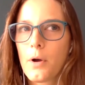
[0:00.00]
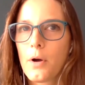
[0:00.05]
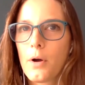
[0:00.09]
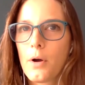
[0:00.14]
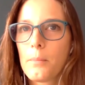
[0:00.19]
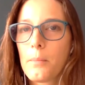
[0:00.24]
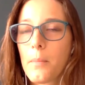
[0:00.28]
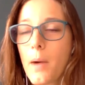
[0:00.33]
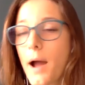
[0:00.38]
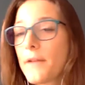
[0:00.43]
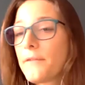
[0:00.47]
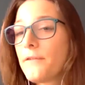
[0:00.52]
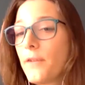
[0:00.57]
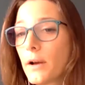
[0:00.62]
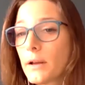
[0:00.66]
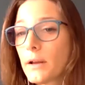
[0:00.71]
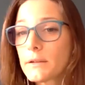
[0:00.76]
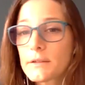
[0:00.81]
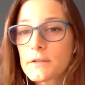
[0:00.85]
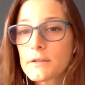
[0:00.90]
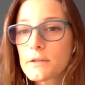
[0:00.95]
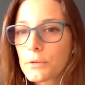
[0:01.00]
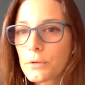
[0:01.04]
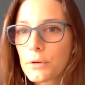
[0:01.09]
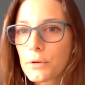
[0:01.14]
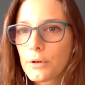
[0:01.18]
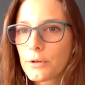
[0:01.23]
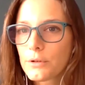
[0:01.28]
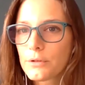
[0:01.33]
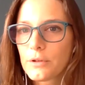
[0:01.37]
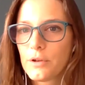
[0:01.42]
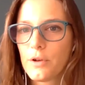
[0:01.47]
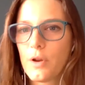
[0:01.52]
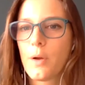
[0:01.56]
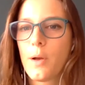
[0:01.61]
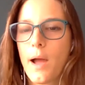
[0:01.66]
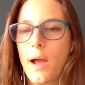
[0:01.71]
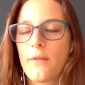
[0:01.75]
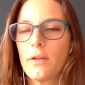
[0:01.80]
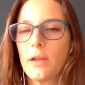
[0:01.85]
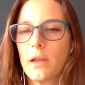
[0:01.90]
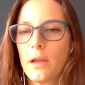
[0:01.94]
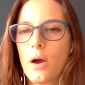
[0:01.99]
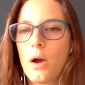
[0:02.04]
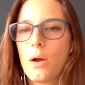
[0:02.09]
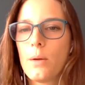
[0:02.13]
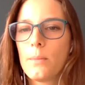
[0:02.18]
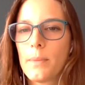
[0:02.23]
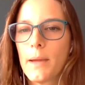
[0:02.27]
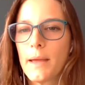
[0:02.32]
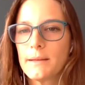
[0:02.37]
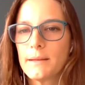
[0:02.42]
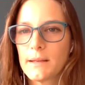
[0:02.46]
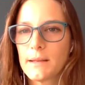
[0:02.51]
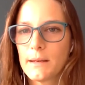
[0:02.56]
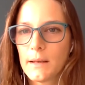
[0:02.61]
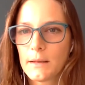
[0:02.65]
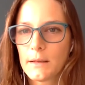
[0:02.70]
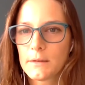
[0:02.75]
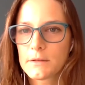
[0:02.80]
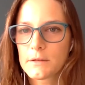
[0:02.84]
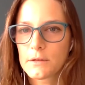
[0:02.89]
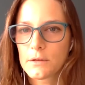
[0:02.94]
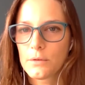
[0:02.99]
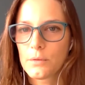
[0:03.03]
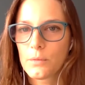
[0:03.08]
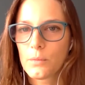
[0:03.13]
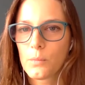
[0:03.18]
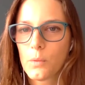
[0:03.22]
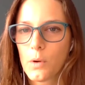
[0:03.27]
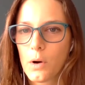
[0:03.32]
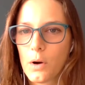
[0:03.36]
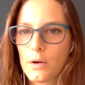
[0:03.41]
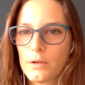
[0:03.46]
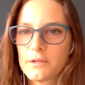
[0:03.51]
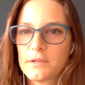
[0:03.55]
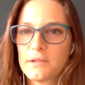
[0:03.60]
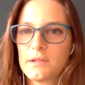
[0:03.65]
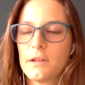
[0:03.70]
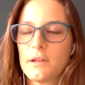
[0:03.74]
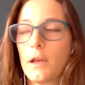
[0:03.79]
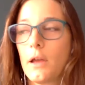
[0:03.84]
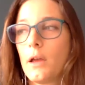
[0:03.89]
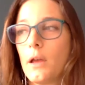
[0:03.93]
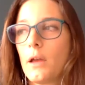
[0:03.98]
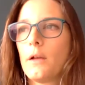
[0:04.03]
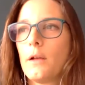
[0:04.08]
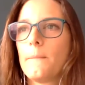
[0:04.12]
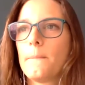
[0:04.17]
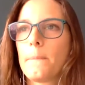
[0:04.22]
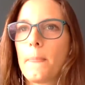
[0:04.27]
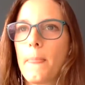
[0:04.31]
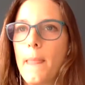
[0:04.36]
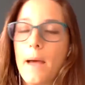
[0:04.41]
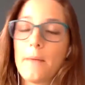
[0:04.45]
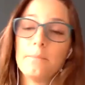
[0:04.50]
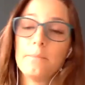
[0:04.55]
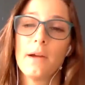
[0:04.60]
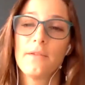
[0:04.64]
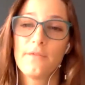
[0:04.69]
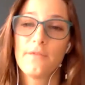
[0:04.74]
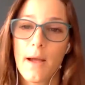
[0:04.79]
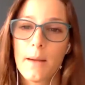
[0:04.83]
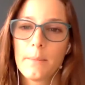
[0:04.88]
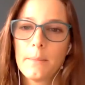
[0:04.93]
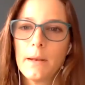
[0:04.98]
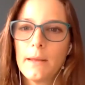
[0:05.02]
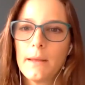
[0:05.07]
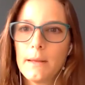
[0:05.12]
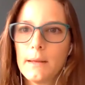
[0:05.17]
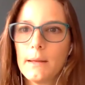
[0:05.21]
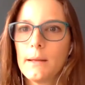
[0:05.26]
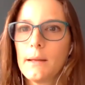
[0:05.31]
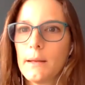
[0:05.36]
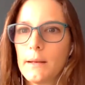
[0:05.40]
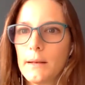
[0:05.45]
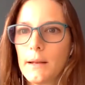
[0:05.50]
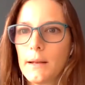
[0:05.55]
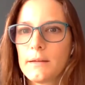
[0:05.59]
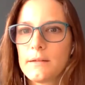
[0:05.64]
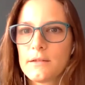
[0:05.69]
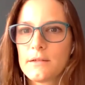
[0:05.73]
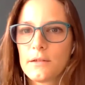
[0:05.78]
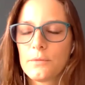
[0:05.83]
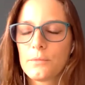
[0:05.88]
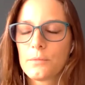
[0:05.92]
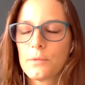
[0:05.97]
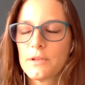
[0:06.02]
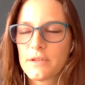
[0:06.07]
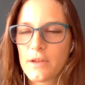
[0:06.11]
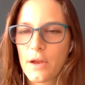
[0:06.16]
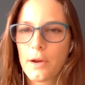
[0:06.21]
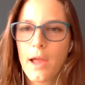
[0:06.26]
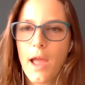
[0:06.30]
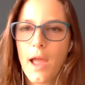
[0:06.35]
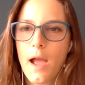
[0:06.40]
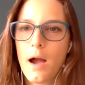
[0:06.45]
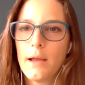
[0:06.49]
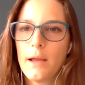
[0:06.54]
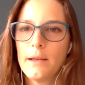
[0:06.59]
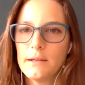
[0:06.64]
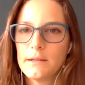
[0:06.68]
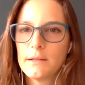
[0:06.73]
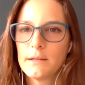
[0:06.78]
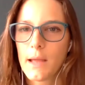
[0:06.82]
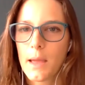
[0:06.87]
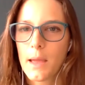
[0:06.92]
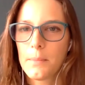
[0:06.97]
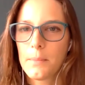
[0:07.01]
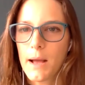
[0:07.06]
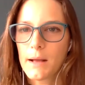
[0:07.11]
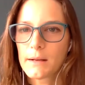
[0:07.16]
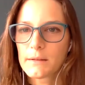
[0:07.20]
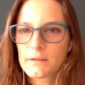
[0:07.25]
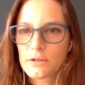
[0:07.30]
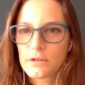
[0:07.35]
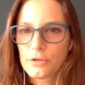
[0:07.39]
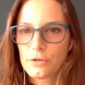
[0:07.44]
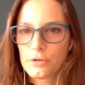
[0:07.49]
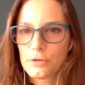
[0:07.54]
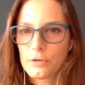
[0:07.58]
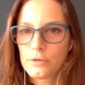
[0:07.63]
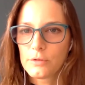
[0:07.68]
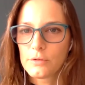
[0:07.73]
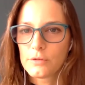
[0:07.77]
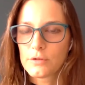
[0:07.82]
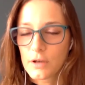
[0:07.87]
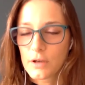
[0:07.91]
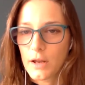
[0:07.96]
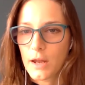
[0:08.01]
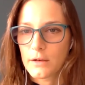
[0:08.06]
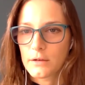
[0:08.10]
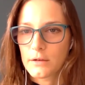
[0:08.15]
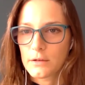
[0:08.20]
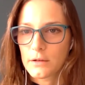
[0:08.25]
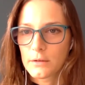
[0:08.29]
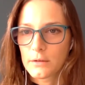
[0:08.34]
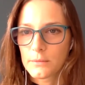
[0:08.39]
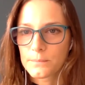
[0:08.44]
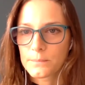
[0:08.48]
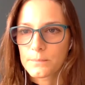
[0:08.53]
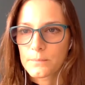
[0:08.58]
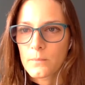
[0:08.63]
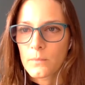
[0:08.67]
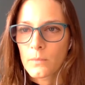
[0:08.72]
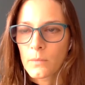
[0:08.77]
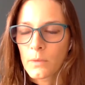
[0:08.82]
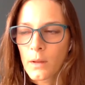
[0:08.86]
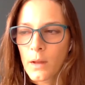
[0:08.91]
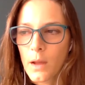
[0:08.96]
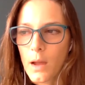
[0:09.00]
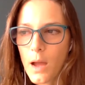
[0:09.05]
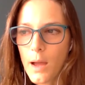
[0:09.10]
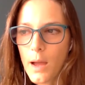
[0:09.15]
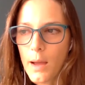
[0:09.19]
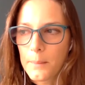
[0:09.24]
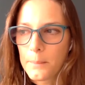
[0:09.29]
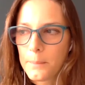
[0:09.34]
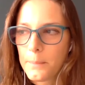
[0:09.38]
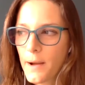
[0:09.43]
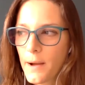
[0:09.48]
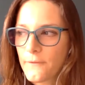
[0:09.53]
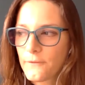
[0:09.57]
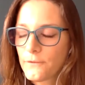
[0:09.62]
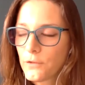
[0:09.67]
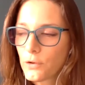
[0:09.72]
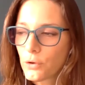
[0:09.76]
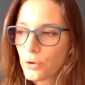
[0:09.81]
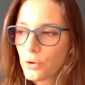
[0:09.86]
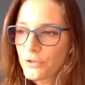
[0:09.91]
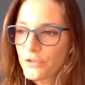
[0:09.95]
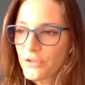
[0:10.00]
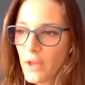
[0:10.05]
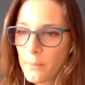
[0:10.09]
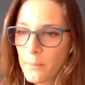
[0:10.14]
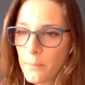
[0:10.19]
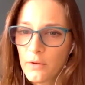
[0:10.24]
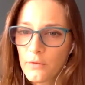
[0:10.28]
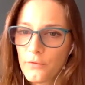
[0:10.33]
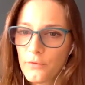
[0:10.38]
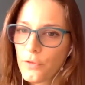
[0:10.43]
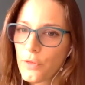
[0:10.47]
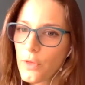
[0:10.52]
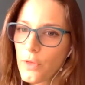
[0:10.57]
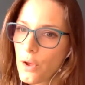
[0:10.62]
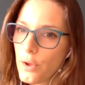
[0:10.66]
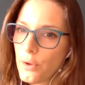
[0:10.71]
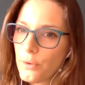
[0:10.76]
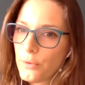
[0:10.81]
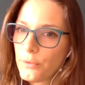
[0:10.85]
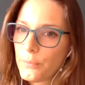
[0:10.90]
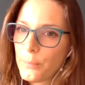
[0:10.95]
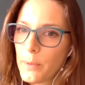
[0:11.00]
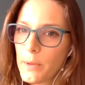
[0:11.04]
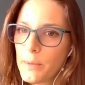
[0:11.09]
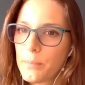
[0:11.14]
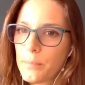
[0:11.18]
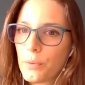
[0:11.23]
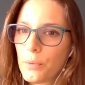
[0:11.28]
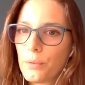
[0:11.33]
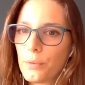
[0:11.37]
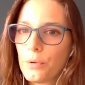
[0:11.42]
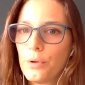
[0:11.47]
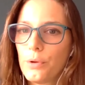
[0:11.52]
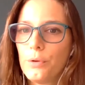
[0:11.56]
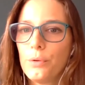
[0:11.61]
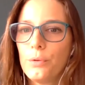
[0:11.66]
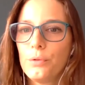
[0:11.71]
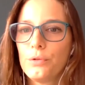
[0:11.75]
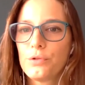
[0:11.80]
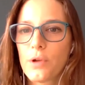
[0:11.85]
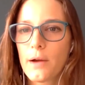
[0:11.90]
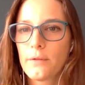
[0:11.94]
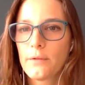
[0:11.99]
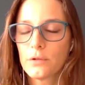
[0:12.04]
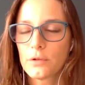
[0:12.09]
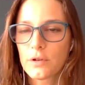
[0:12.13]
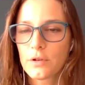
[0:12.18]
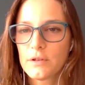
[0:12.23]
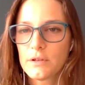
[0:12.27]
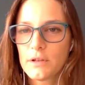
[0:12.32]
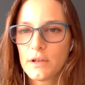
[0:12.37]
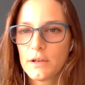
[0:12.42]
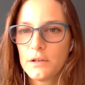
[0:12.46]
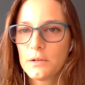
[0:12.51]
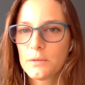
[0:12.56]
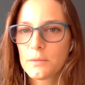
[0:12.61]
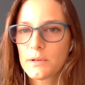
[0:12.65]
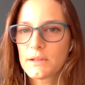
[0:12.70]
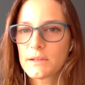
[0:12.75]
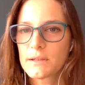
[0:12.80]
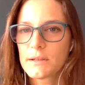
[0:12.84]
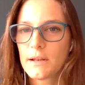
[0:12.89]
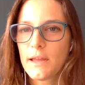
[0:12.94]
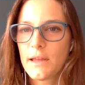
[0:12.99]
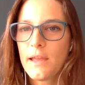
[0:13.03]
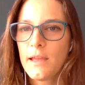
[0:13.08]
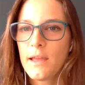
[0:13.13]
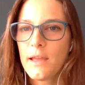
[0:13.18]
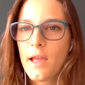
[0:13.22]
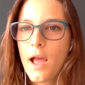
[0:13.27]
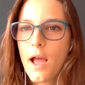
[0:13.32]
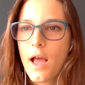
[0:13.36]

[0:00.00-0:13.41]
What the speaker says: my first thought, you know, having a home base in London was, and my family in London was, okay, I need to get back to London. But for some of those people who travel continuously,